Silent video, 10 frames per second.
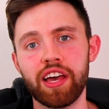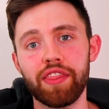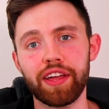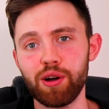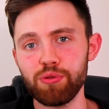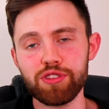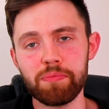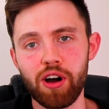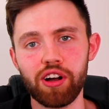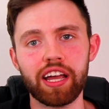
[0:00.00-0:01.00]
they go to the
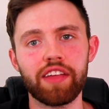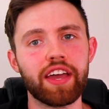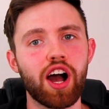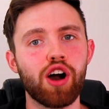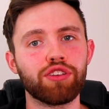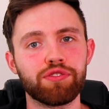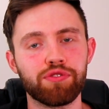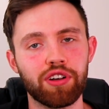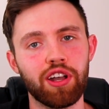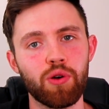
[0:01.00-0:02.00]
market and they ask
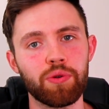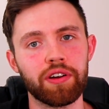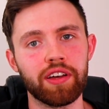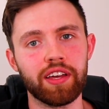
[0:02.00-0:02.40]
for a loan.